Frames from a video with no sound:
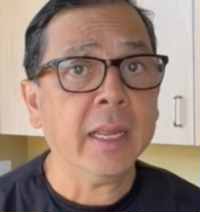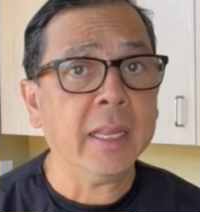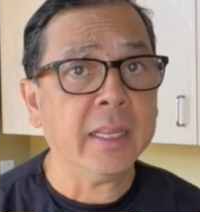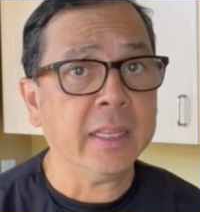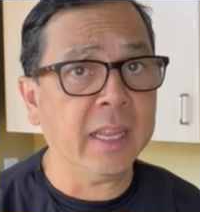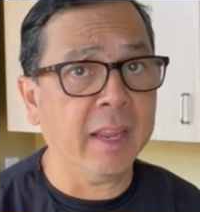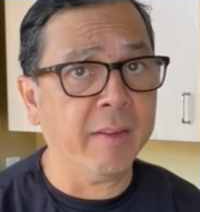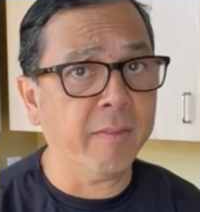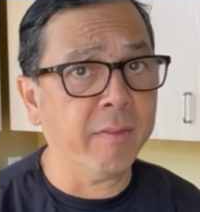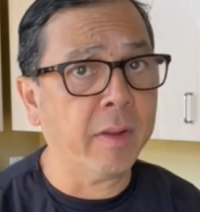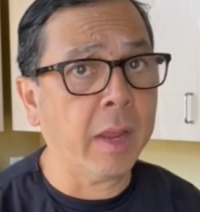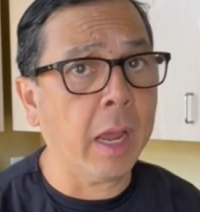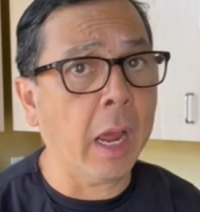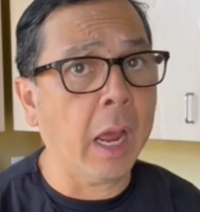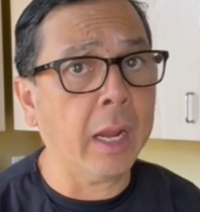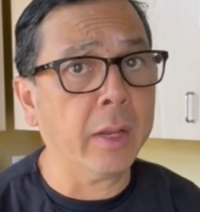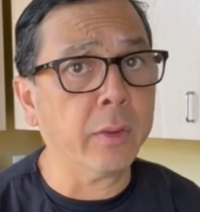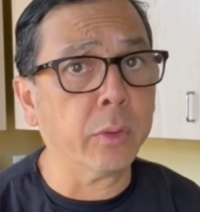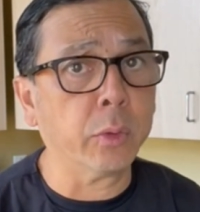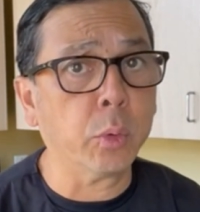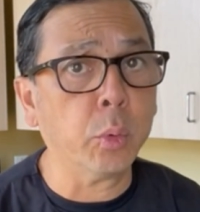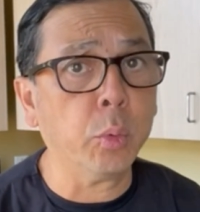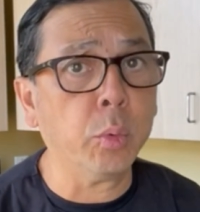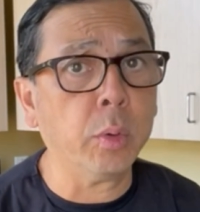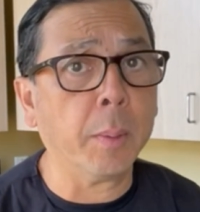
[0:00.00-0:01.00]
They've
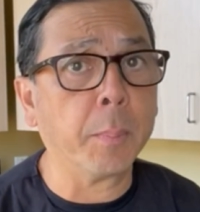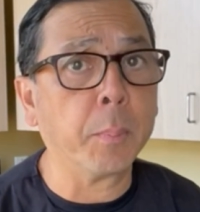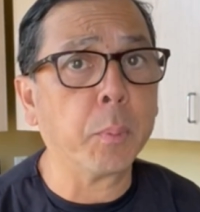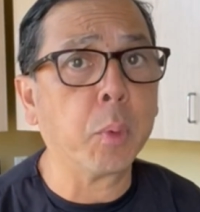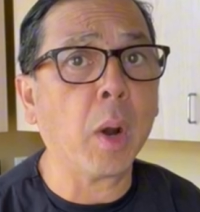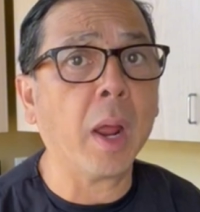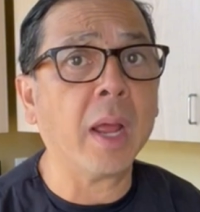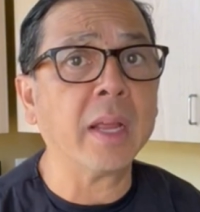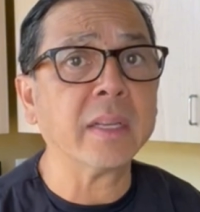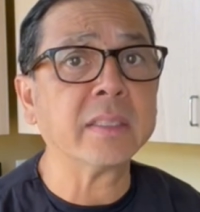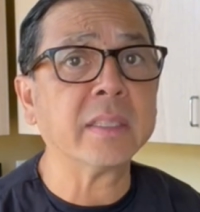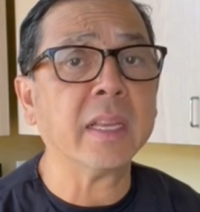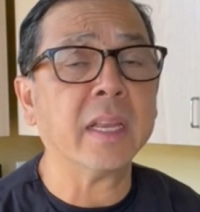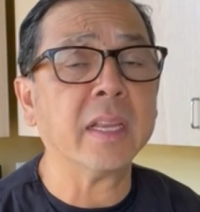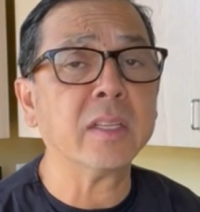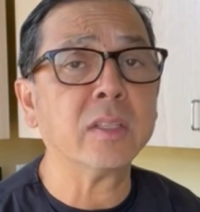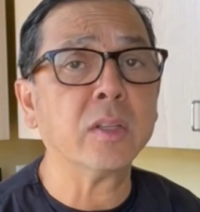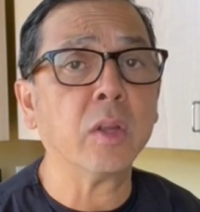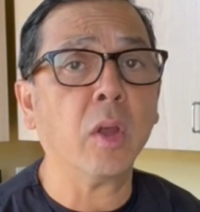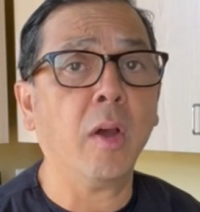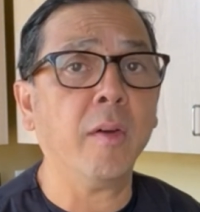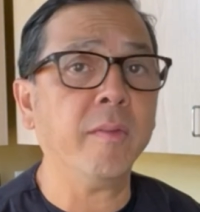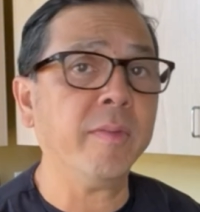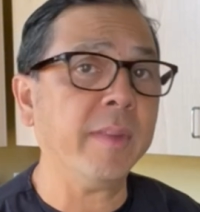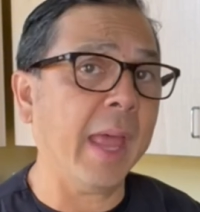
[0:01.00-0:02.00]
gone through the process
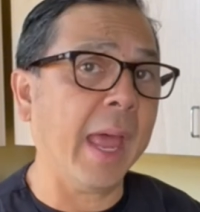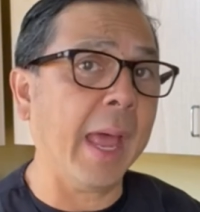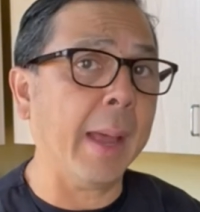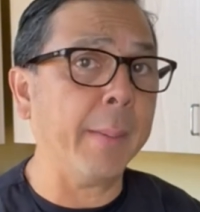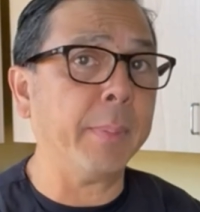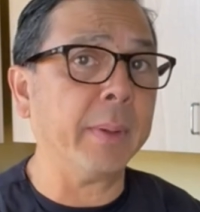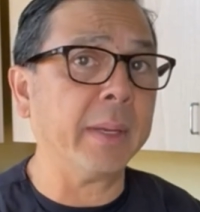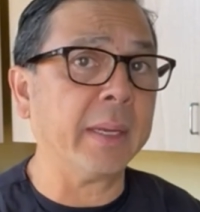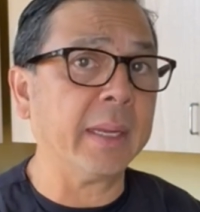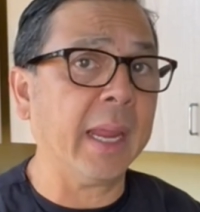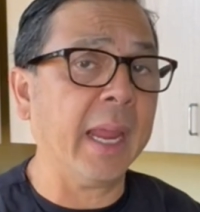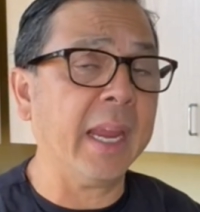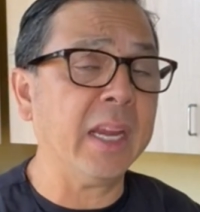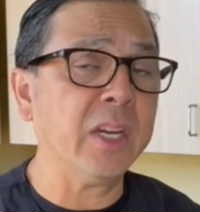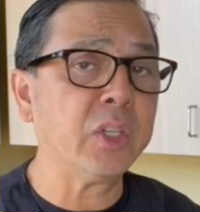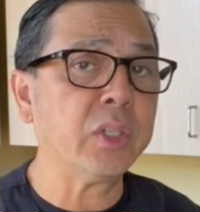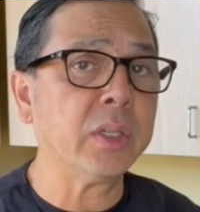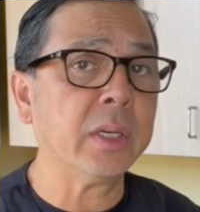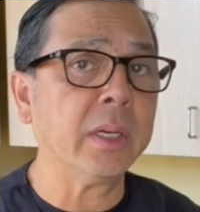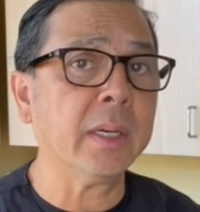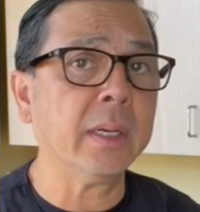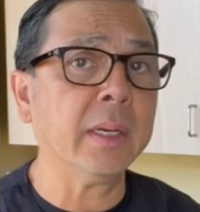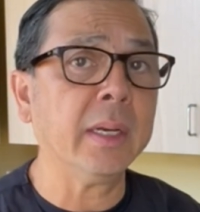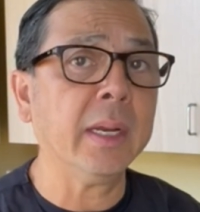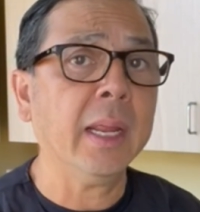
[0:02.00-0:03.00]
of the
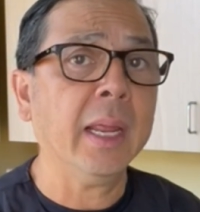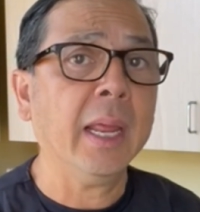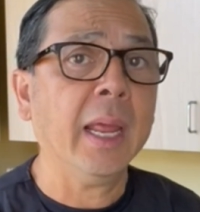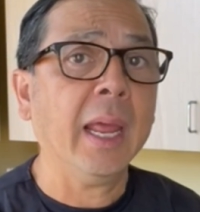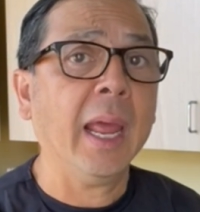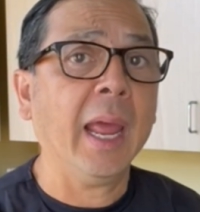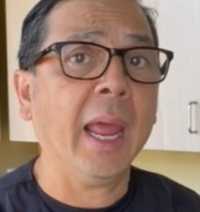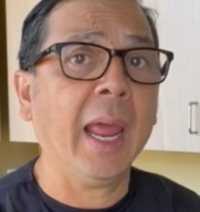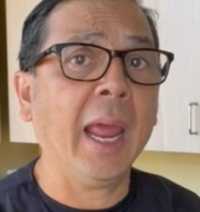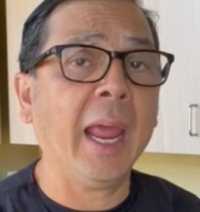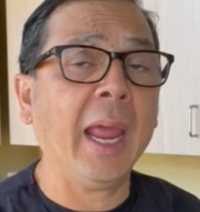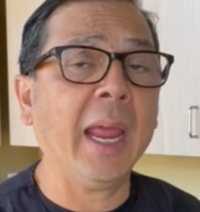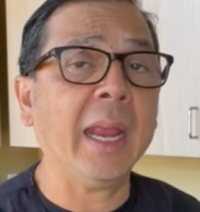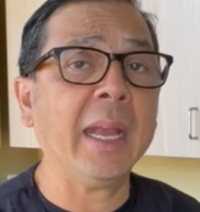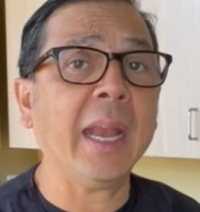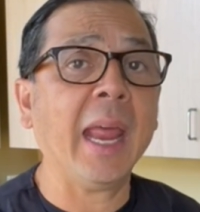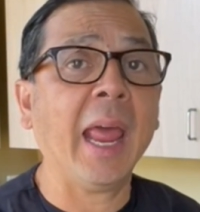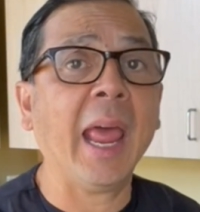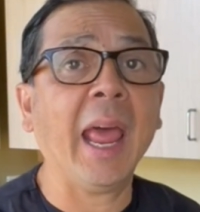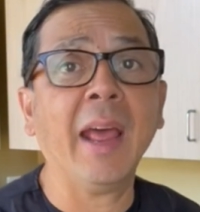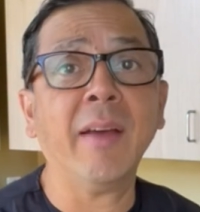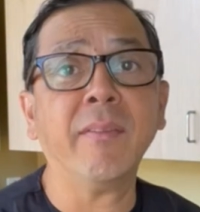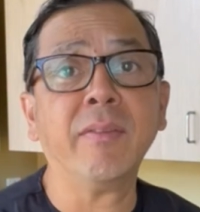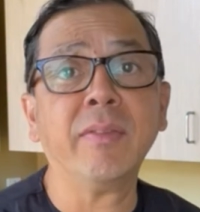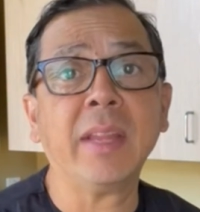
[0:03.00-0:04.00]
application and
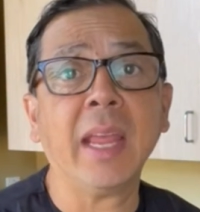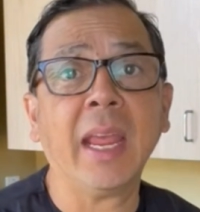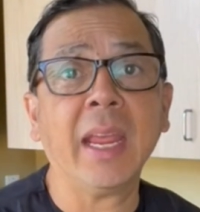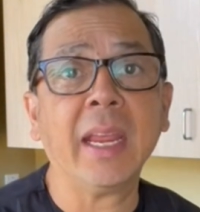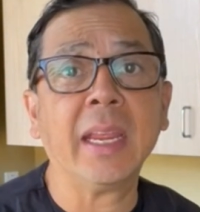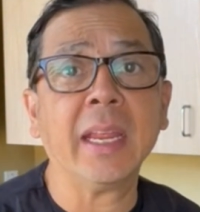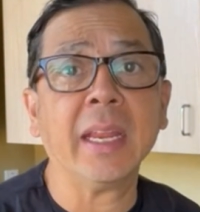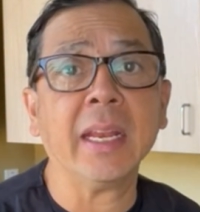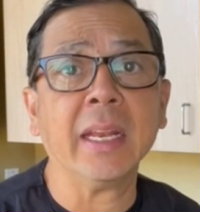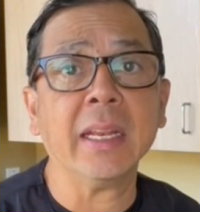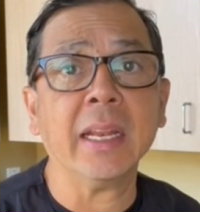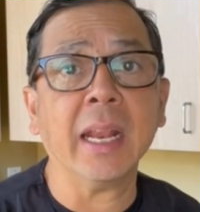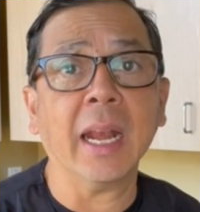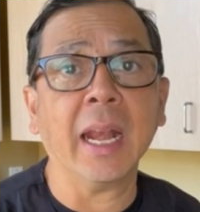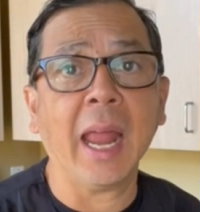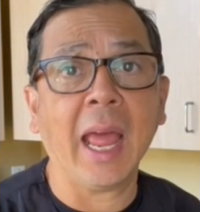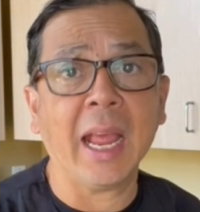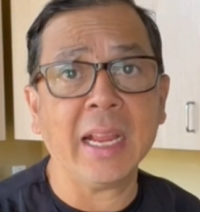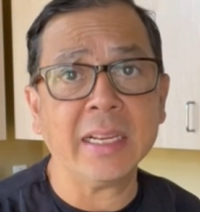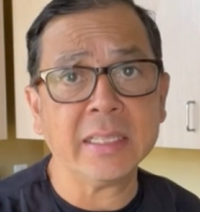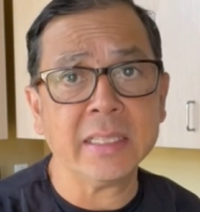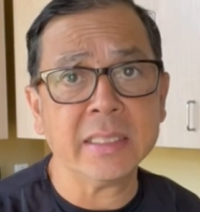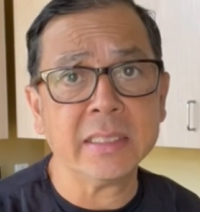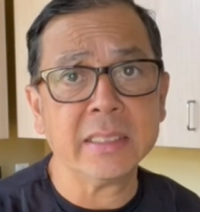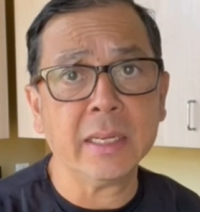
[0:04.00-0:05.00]
have taken the
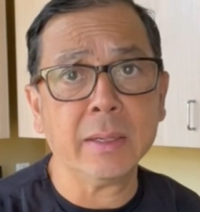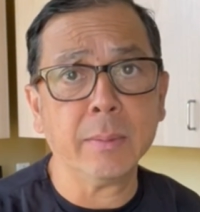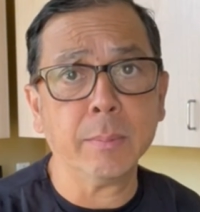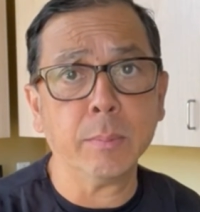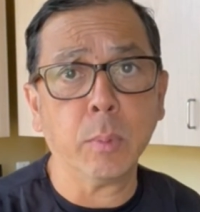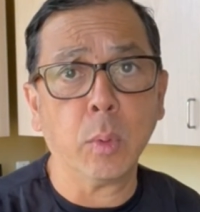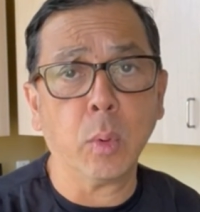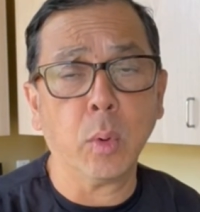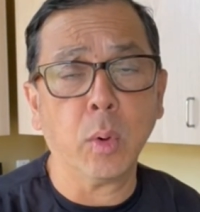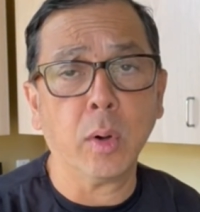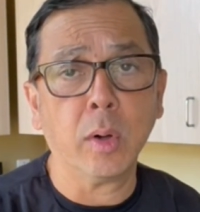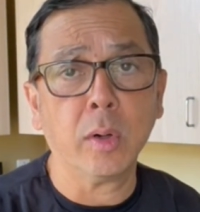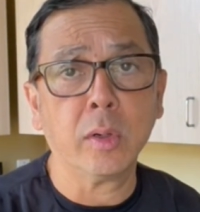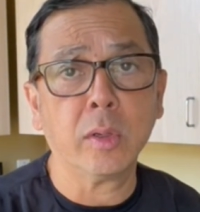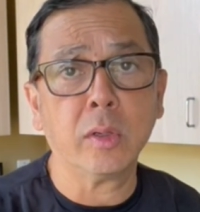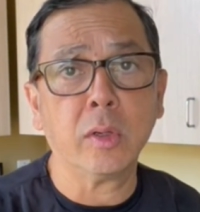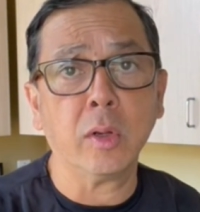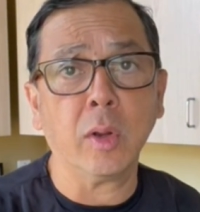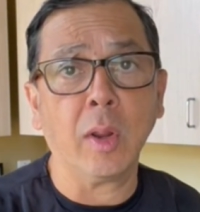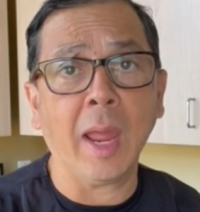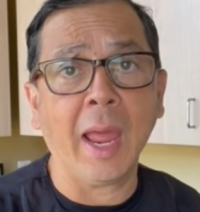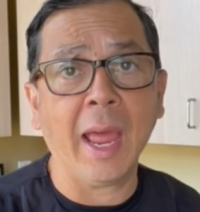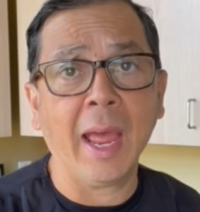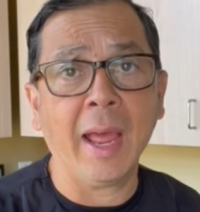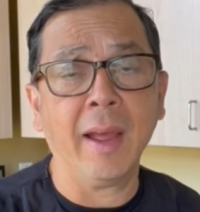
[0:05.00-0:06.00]
licensing board
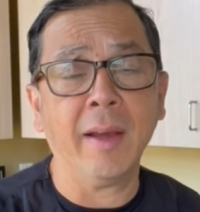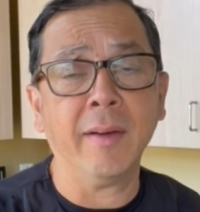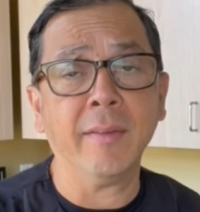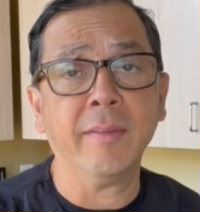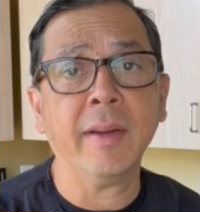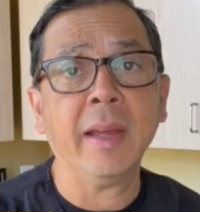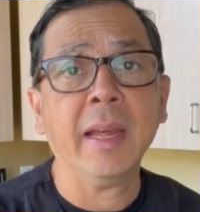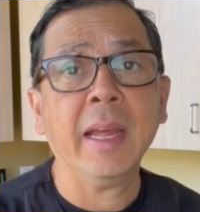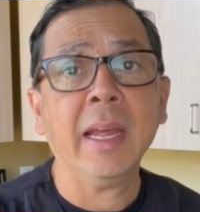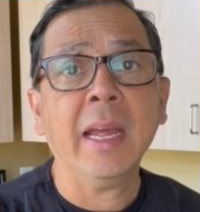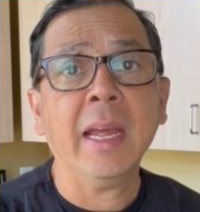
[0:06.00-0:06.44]
to have